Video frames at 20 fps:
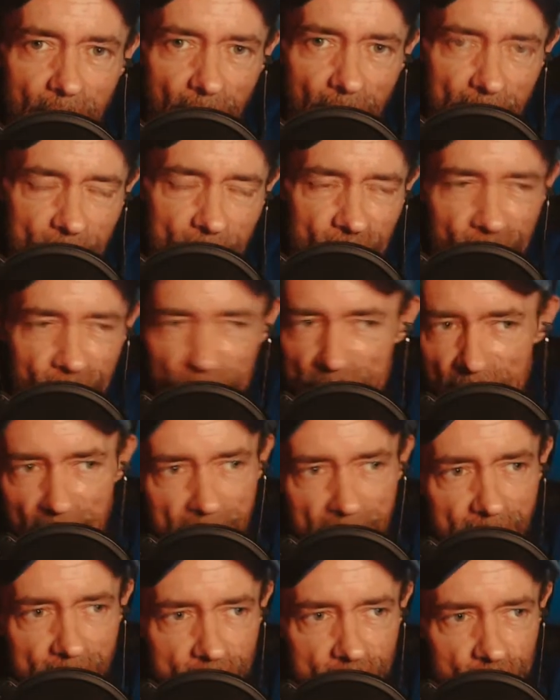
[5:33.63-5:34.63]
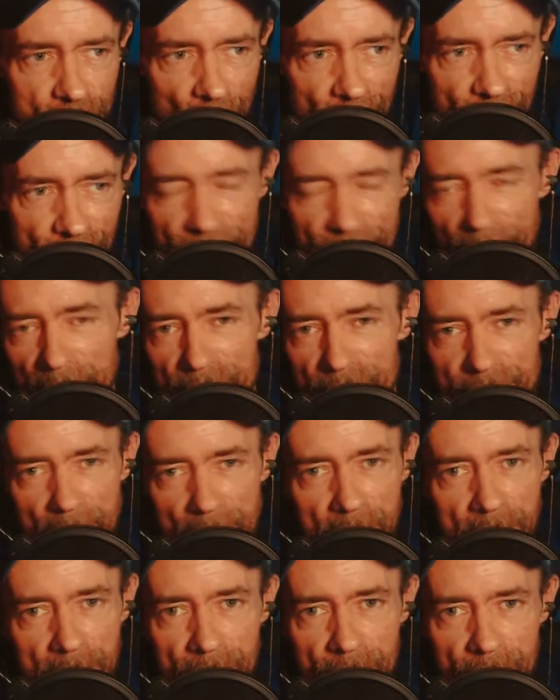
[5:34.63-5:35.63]
So yeah, there's lots of things I
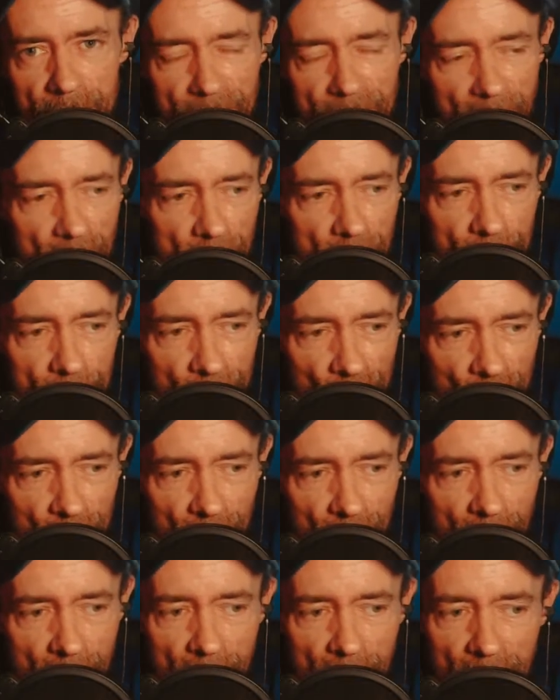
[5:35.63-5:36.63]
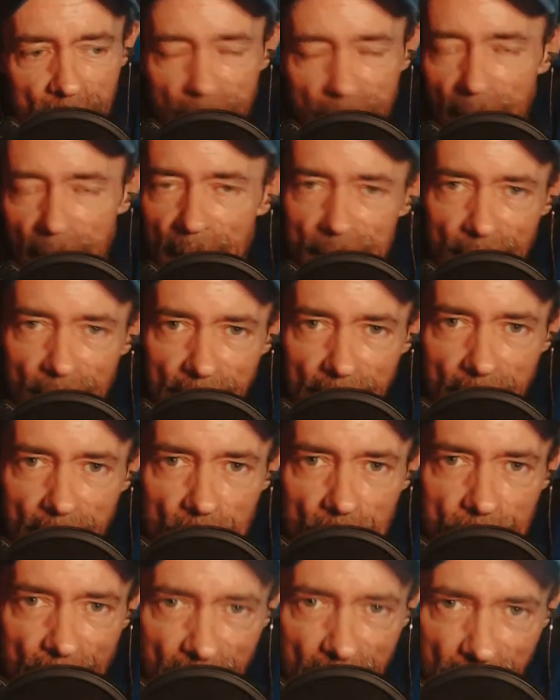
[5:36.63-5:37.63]
can do to help you get a leg
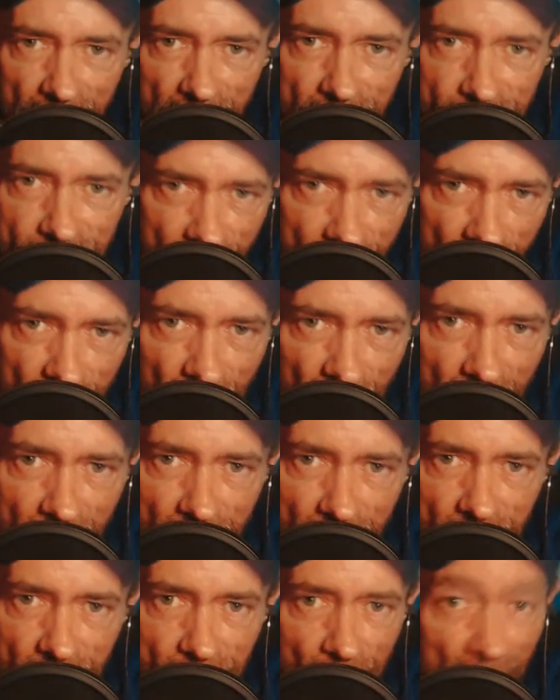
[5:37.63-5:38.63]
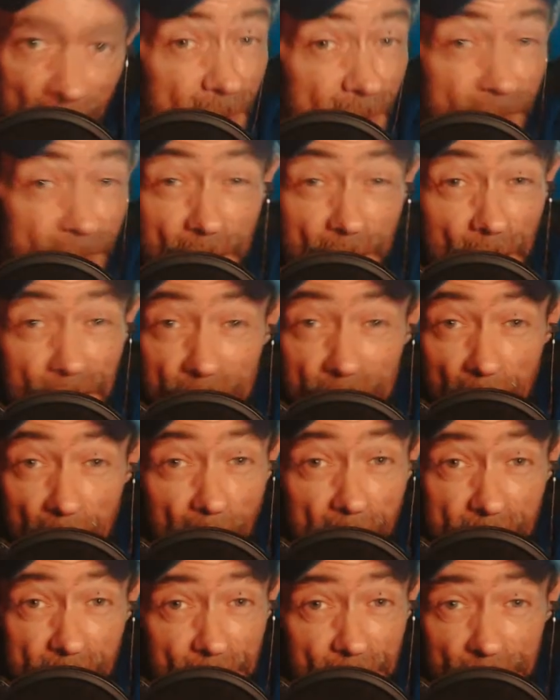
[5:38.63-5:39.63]
up and get streaming as well. It's not as
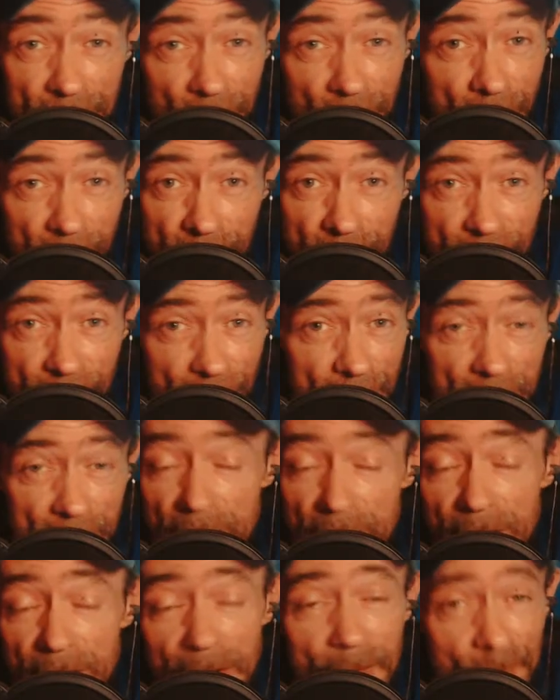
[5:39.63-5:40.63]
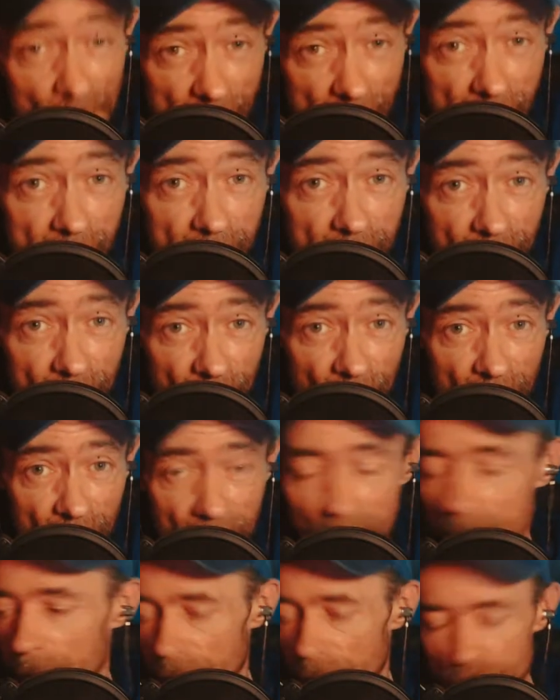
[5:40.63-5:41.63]
hard as it looks. If I can do it,
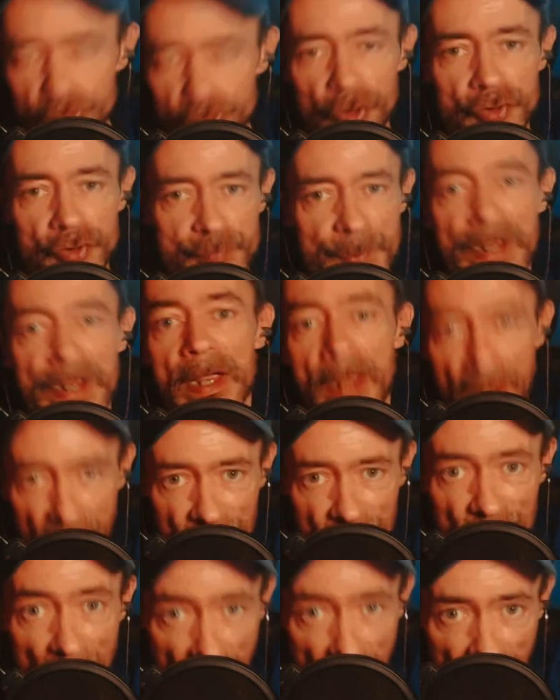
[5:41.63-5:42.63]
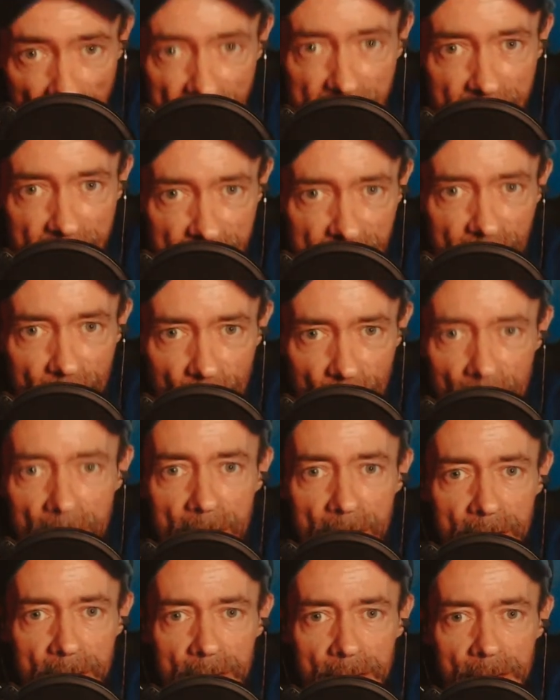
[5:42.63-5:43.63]
trust me, if I can do it,
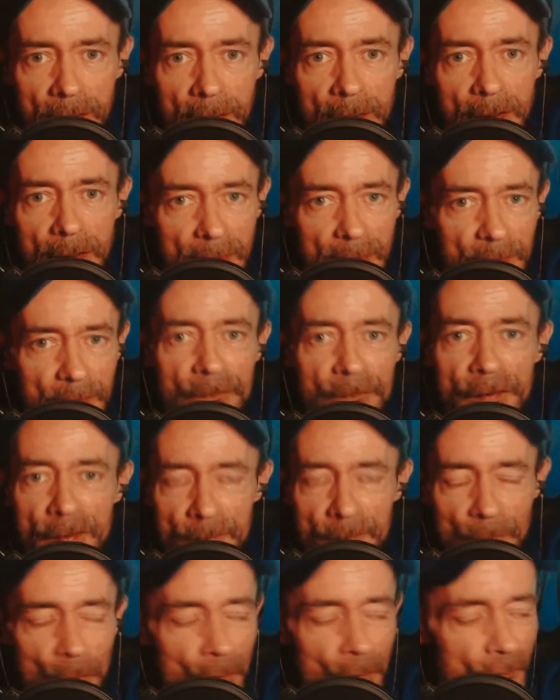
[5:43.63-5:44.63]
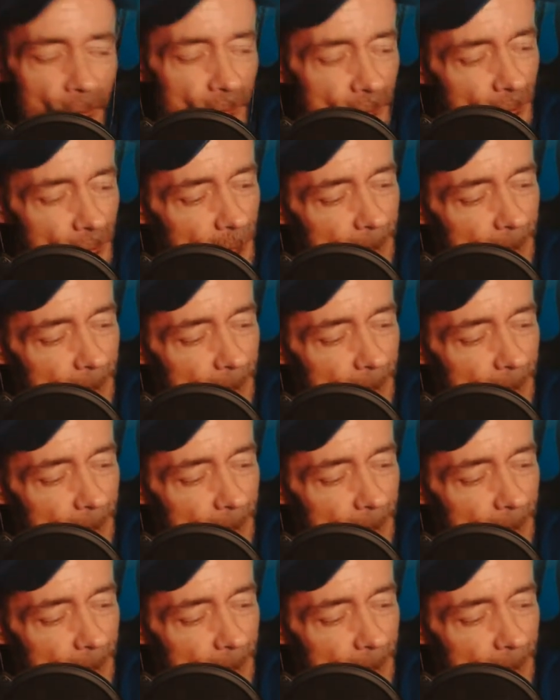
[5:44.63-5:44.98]
even the most